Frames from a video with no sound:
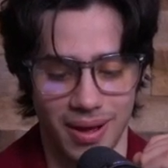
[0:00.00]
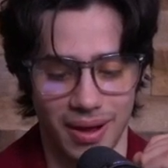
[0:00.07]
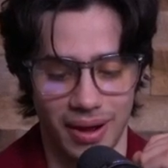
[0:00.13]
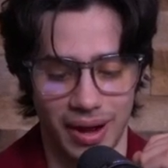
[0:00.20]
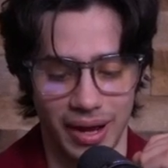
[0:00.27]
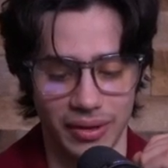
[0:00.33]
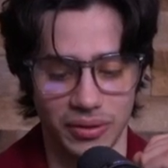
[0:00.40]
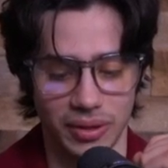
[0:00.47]

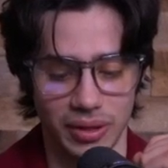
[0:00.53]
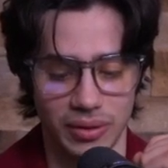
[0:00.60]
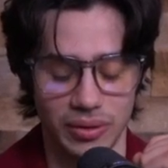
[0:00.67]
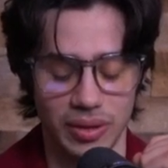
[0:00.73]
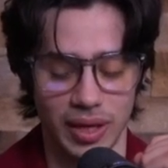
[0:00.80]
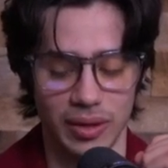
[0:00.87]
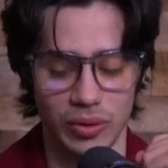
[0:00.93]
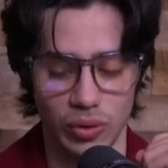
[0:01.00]
I think
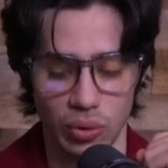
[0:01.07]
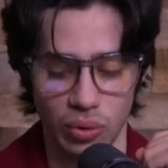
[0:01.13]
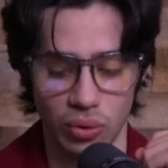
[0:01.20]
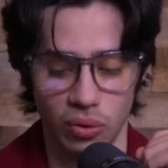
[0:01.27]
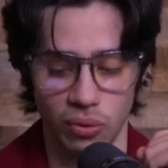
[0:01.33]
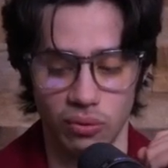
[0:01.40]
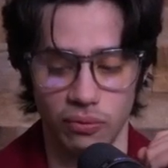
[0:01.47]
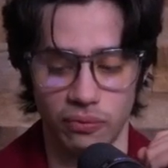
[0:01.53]
that
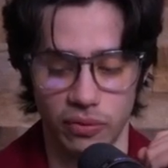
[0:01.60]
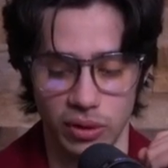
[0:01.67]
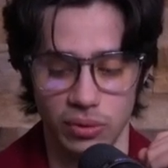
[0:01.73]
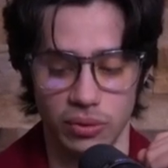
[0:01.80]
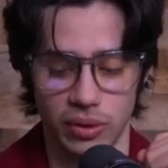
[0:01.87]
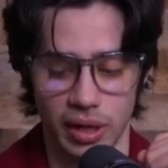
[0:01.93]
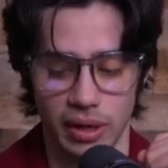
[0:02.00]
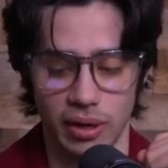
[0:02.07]
you'll figure
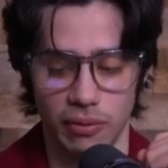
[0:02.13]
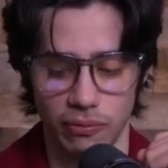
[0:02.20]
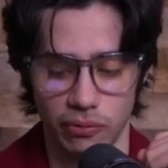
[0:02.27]
that out for